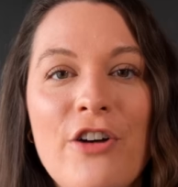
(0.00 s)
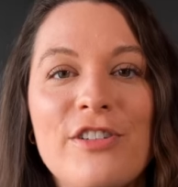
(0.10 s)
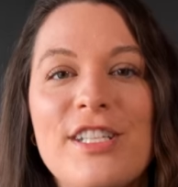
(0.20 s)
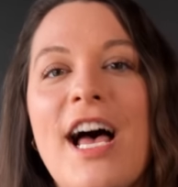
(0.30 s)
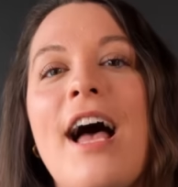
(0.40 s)

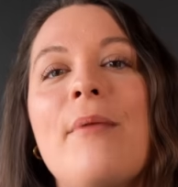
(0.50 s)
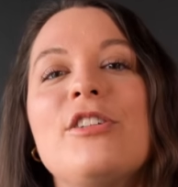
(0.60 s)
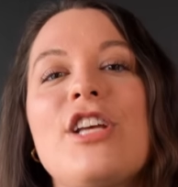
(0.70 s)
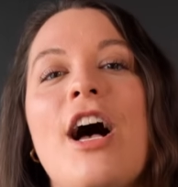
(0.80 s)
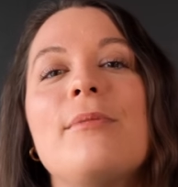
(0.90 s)
over time,
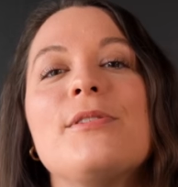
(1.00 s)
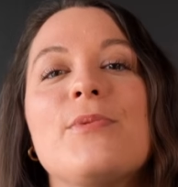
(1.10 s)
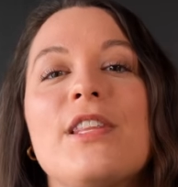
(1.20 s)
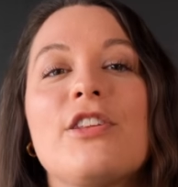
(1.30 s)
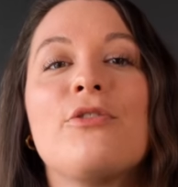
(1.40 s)
which helps
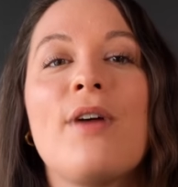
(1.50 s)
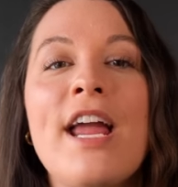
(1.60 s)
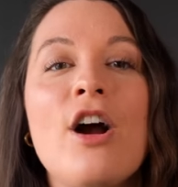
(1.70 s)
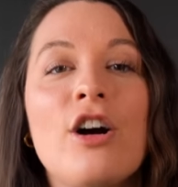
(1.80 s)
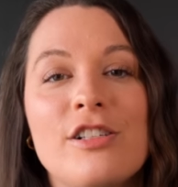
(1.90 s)
with
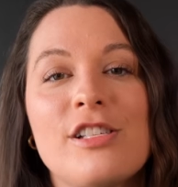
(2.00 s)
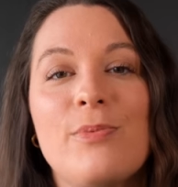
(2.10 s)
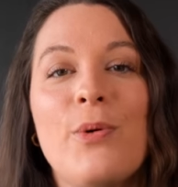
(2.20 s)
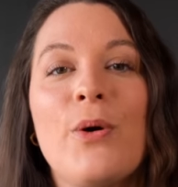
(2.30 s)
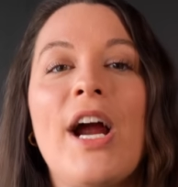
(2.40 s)
great arch
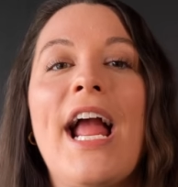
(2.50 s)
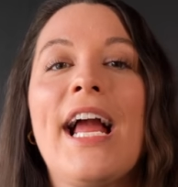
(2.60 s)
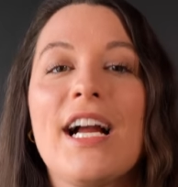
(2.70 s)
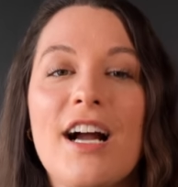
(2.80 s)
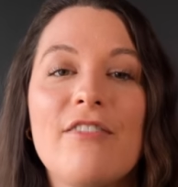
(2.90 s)
support and